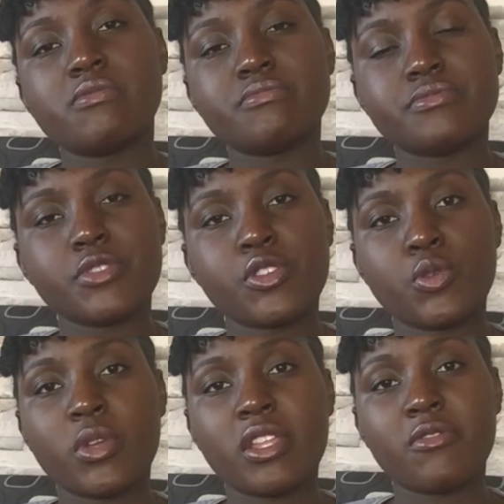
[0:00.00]
You
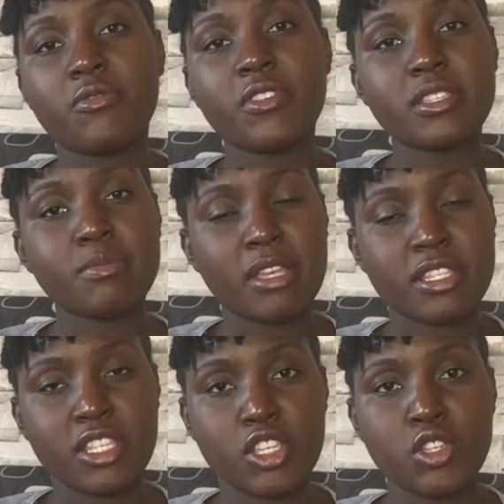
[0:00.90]
will face
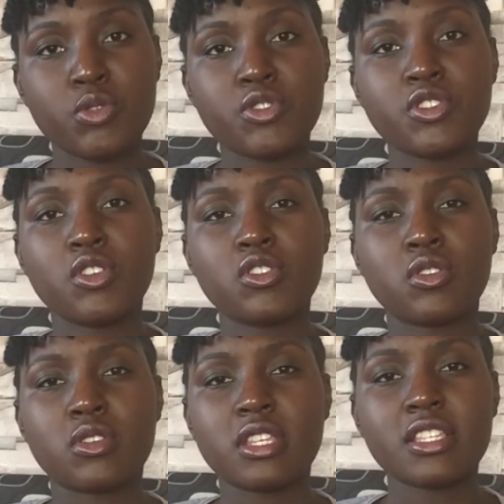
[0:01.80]
persecutions or
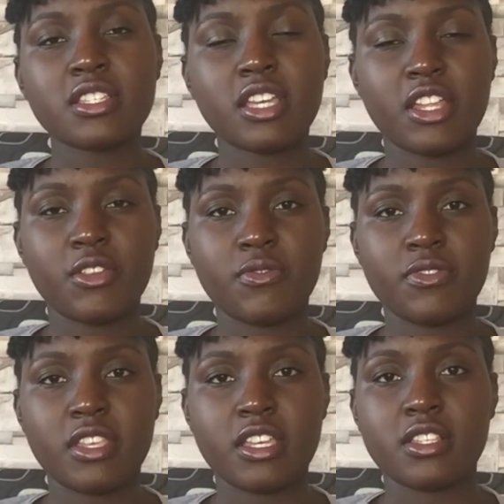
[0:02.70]
such kind of
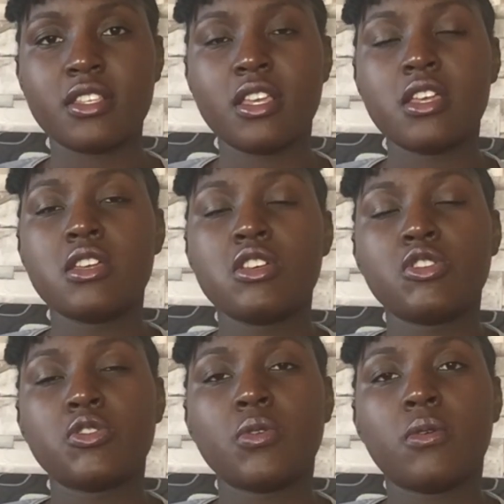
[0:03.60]
things.
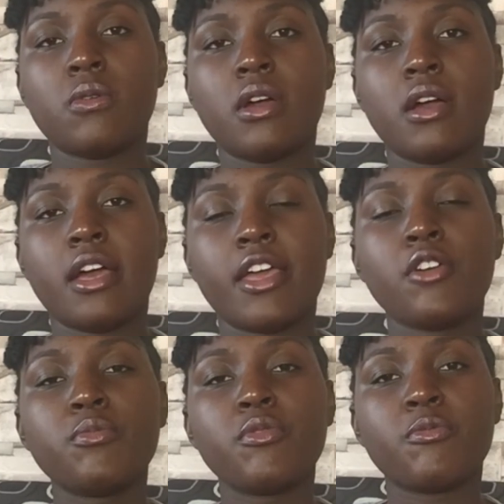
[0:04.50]
So I hope
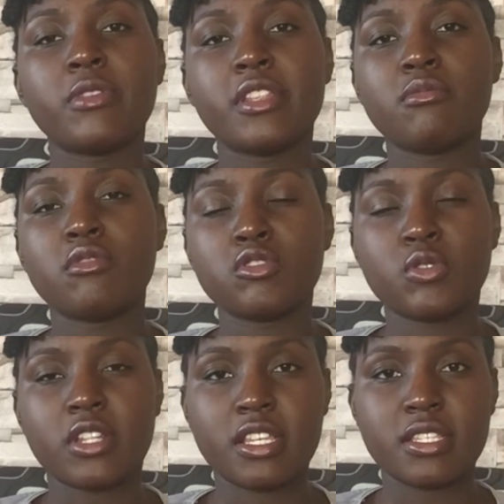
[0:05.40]
we've been able to
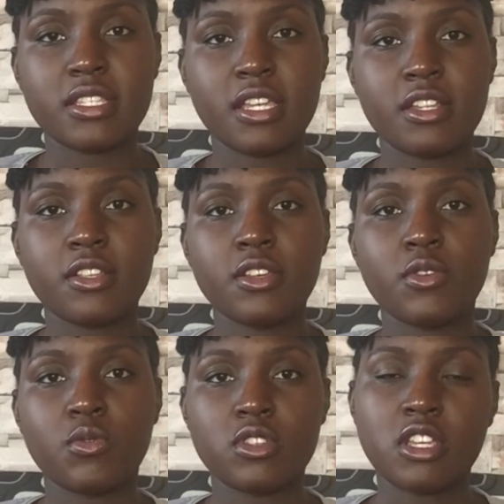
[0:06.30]
understand
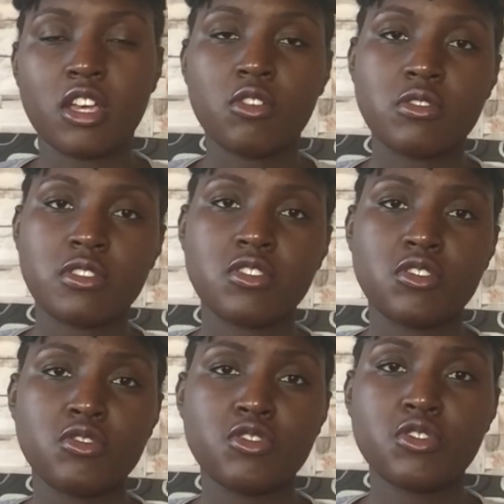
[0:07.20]
what our
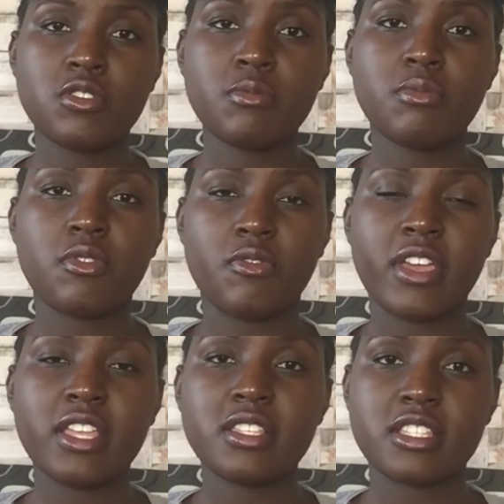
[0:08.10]
constitution provides
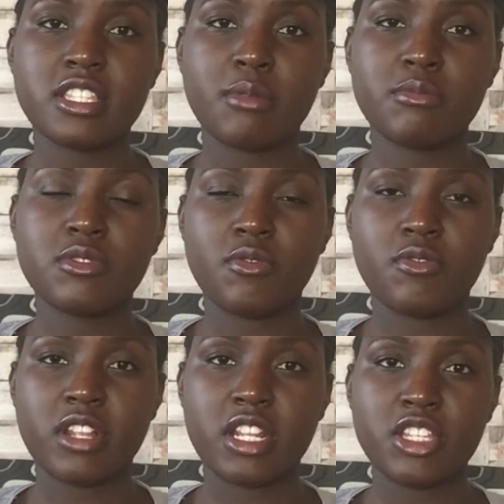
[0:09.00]
in terms of
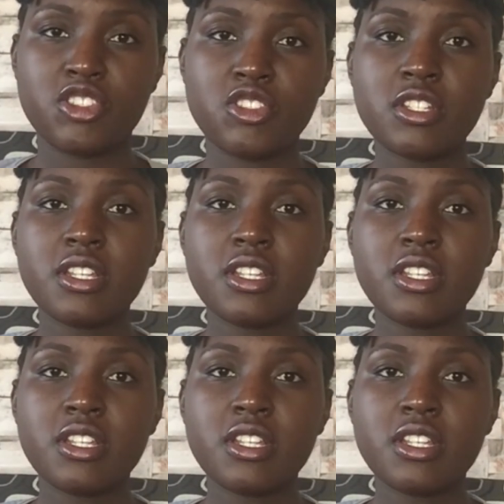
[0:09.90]
religion.